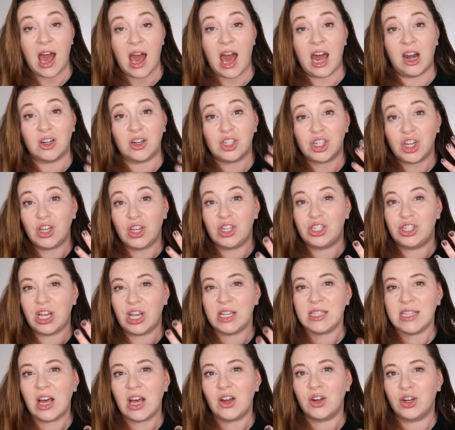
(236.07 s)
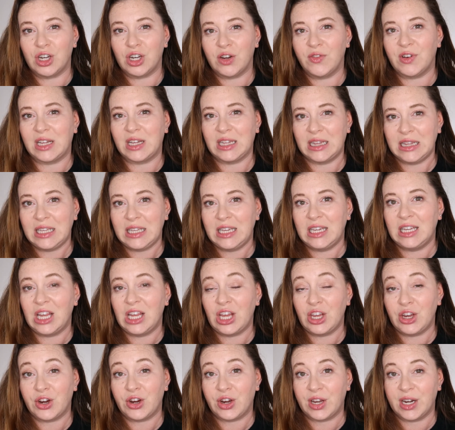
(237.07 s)
And I'll show you just how good of a
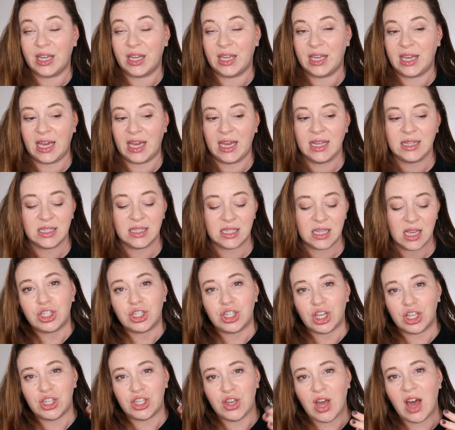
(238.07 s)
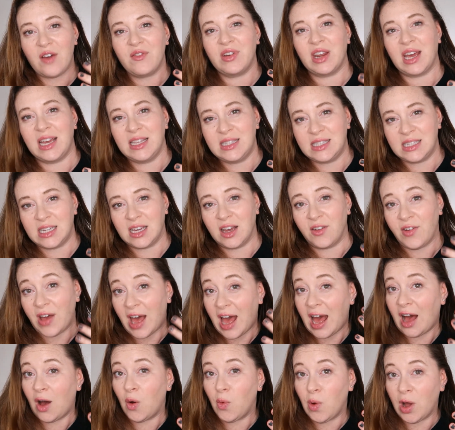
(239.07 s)
clean you're going to get. Just so you have an idea of
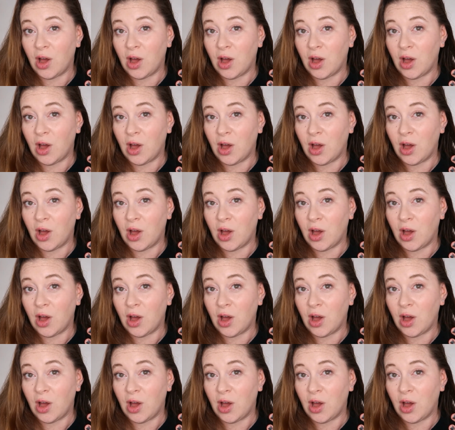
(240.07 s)
how